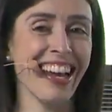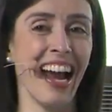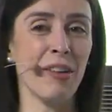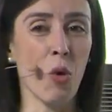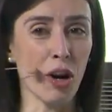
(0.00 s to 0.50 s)

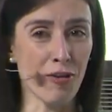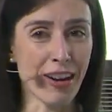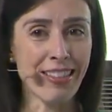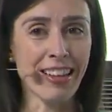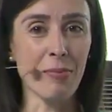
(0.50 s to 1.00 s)
and what, if
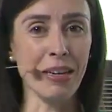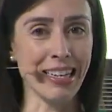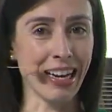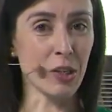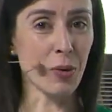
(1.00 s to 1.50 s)
anything, can be
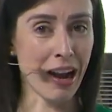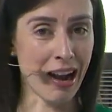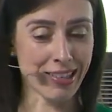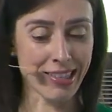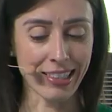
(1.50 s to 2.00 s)
done to
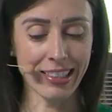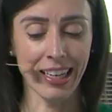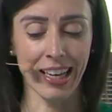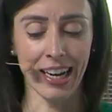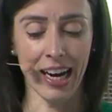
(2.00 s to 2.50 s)
enhance it.
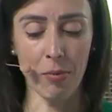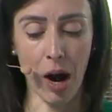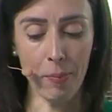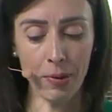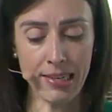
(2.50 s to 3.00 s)

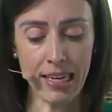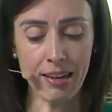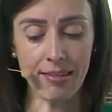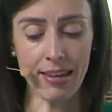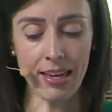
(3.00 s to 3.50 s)
I'm
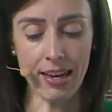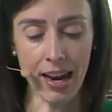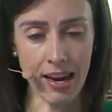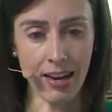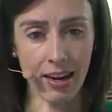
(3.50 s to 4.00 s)
particularly
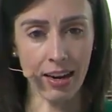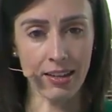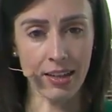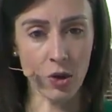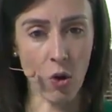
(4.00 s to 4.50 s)
eager
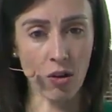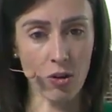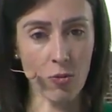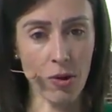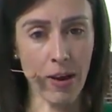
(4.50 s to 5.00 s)
to talk a
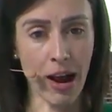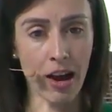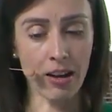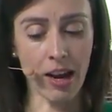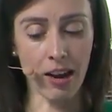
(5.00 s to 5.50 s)
little bit
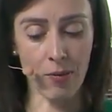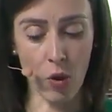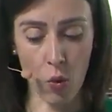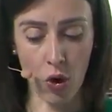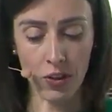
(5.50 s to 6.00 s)
about the
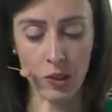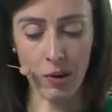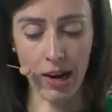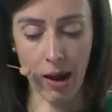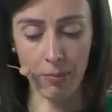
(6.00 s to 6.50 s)
work that's
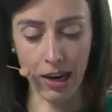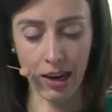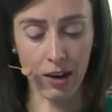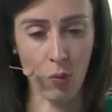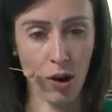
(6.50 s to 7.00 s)
been
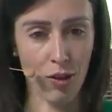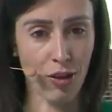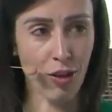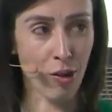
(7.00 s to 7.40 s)
happening with